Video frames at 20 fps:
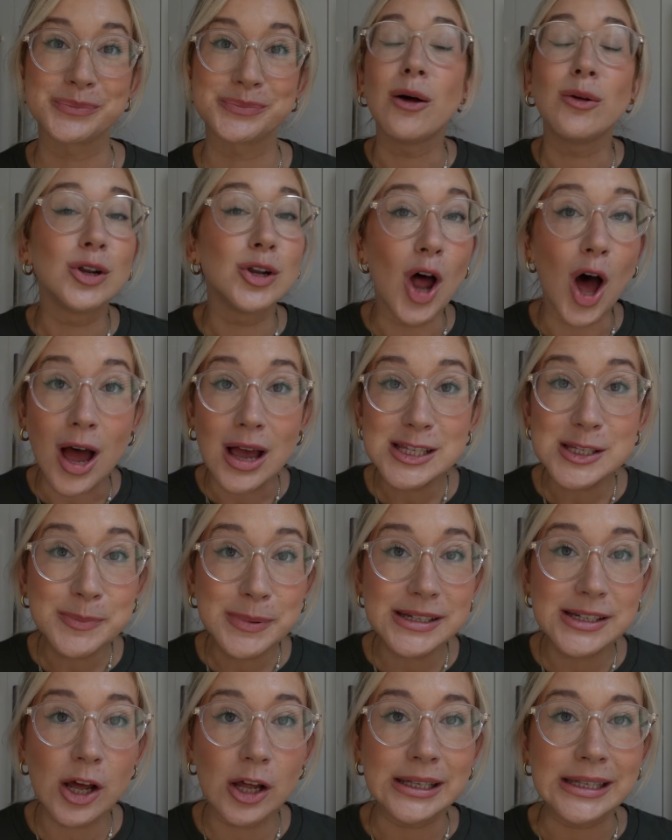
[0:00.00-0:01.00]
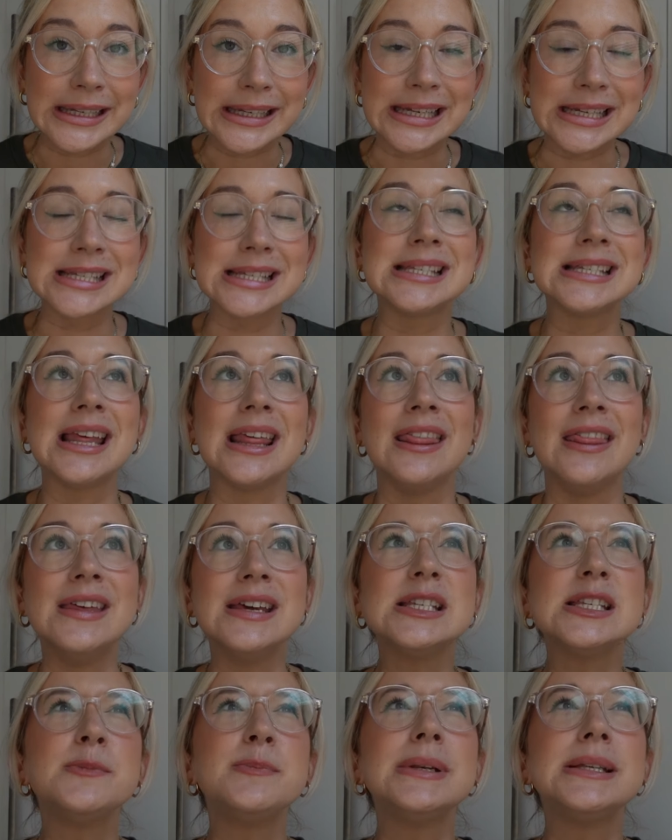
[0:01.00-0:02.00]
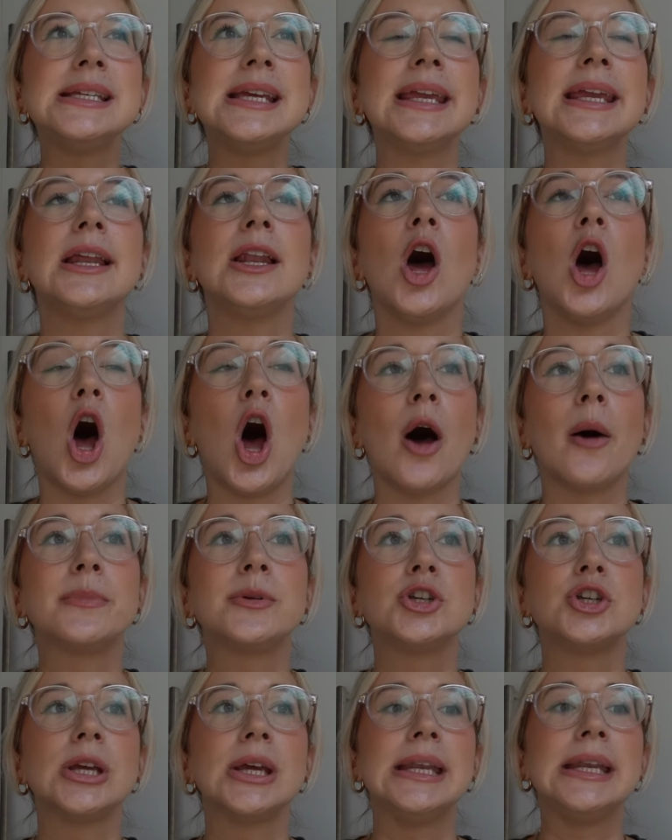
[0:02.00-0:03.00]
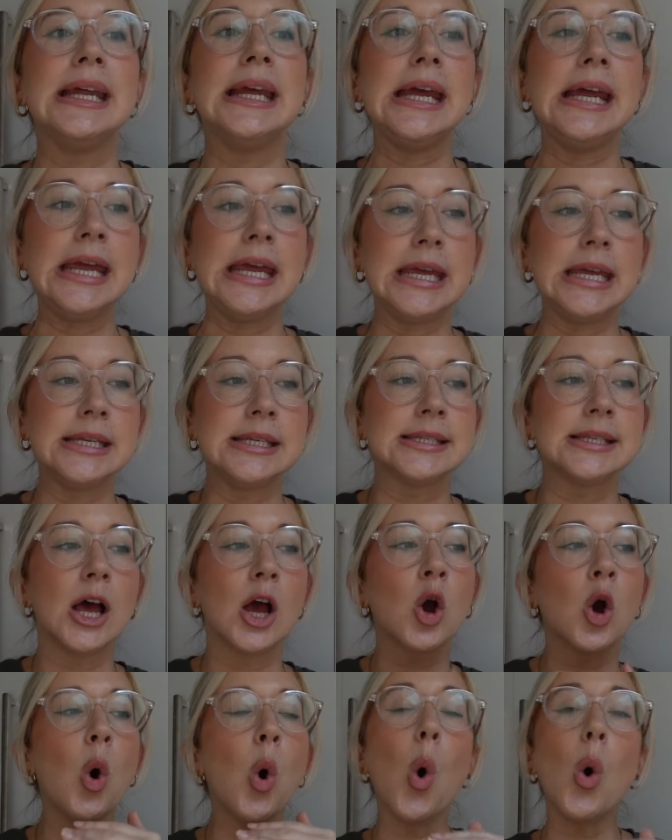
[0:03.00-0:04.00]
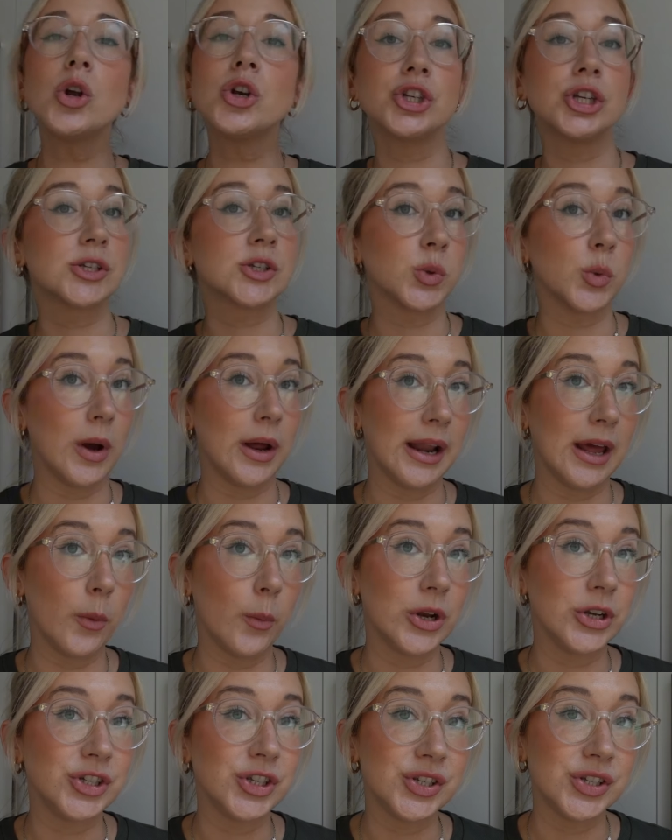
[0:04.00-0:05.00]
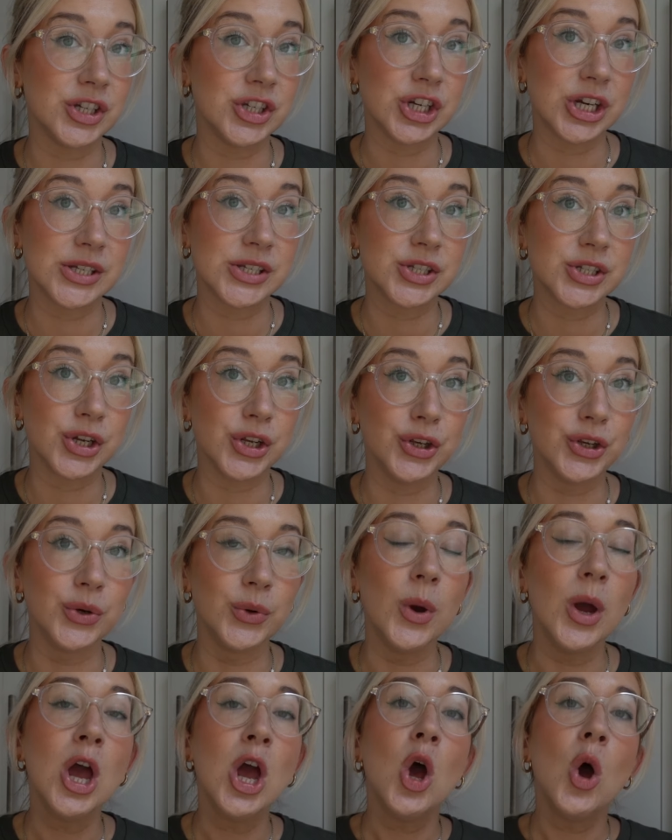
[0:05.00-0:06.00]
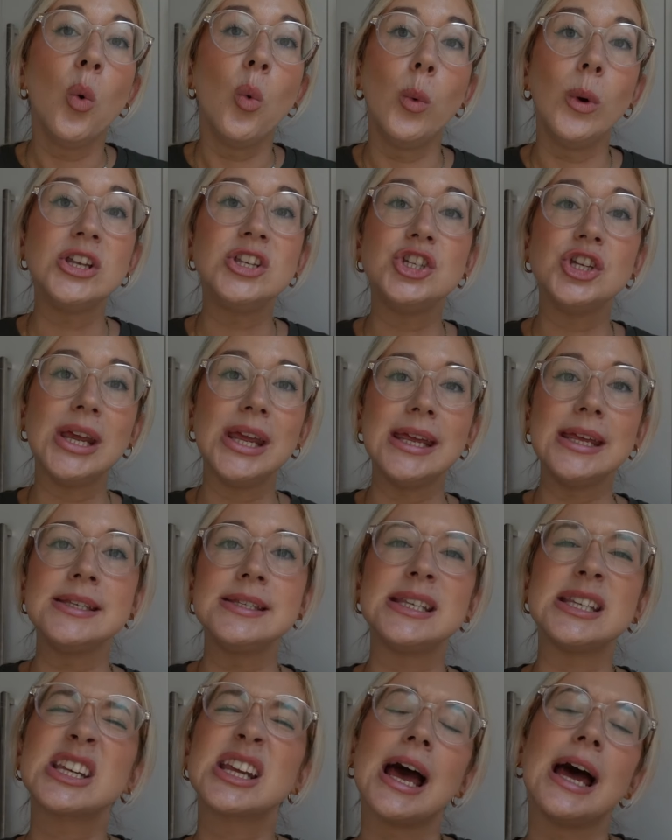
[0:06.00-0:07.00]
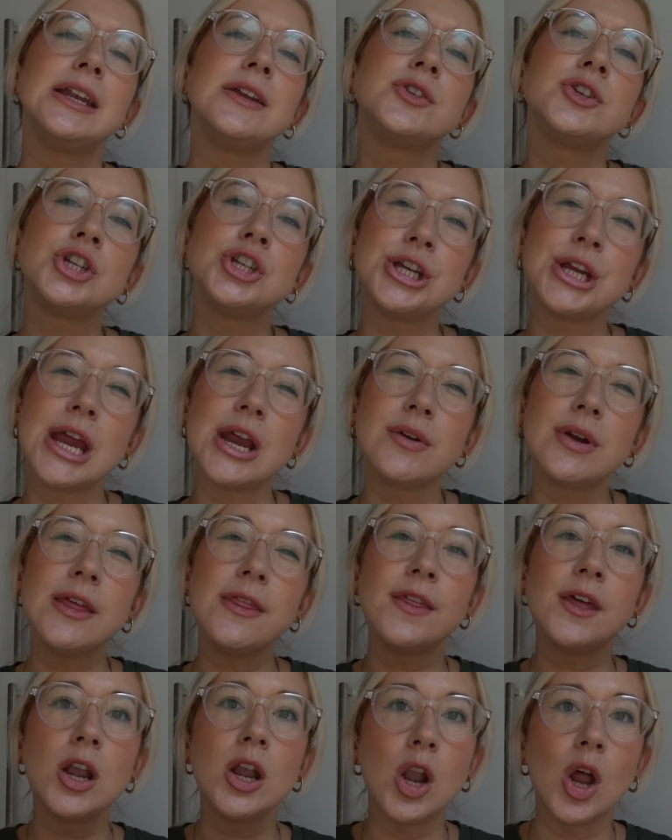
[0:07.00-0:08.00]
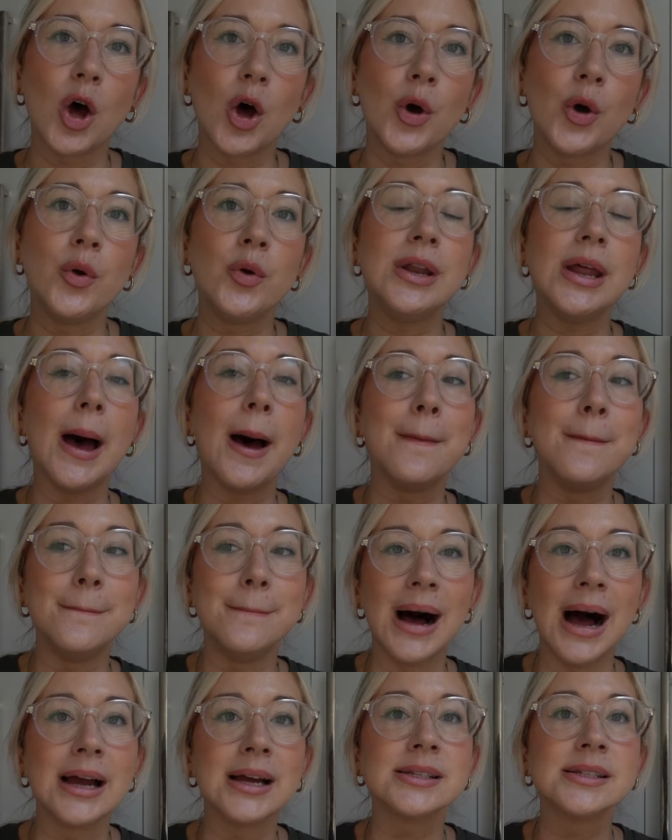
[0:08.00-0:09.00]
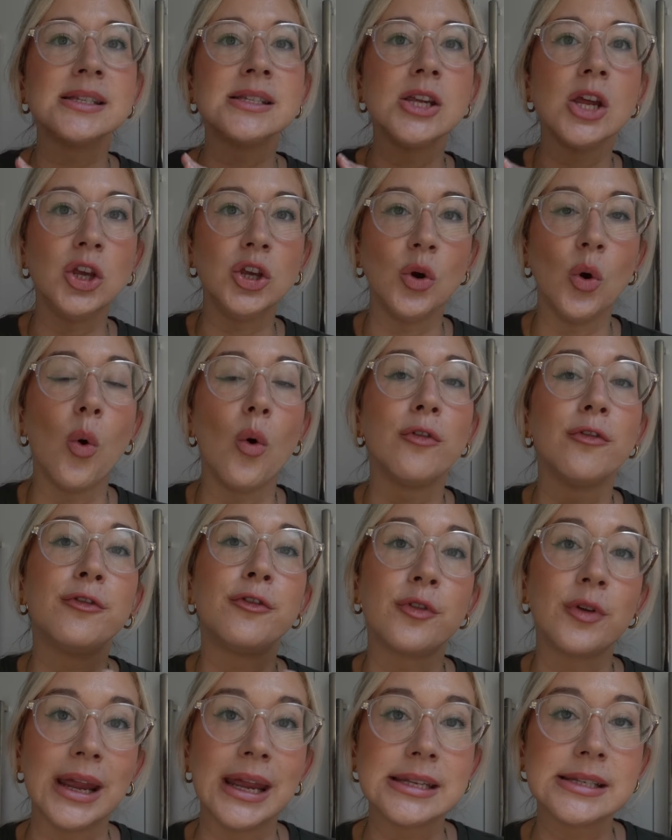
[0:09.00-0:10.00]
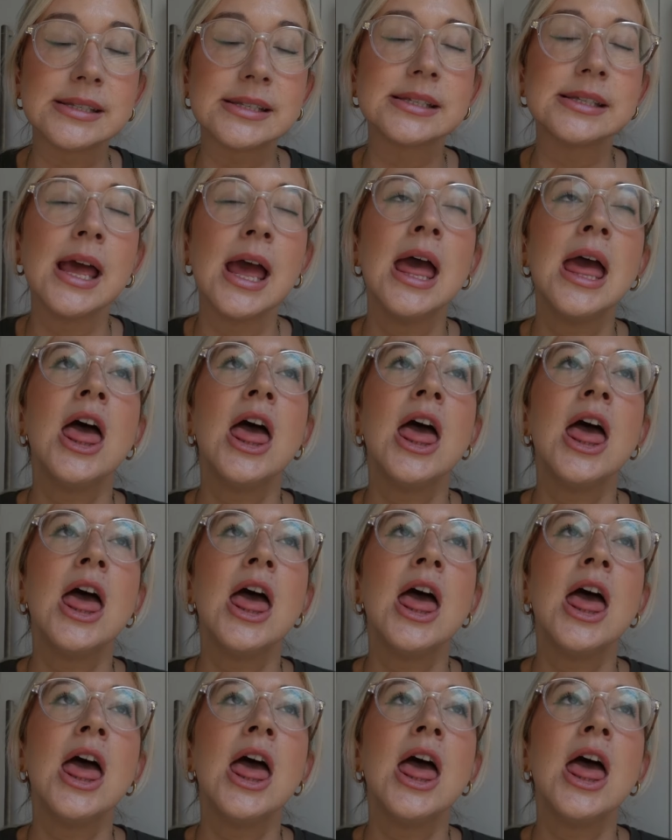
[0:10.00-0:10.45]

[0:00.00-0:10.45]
Now, last but not least, this particular option is a cautious one I want to suggest to you, which is kind of sharing the load amongst your friends.